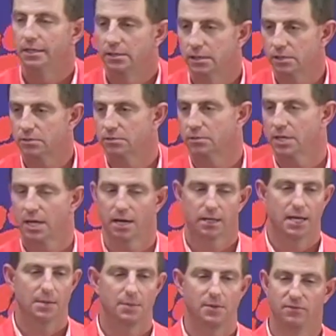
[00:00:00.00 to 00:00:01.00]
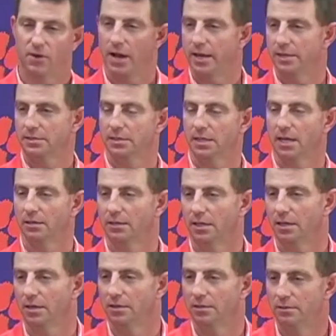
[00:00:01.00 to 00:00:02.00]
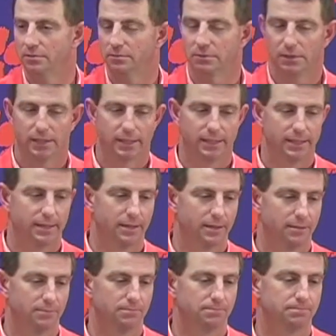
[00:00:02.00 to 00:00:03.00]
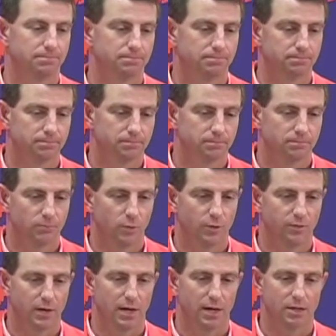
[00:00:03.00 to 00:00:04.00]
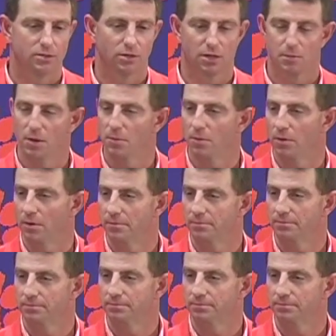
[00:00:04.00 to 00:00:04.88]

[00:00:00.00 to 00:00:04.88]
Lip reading: just kind of kept inviting us out there, and we finally took him up on it.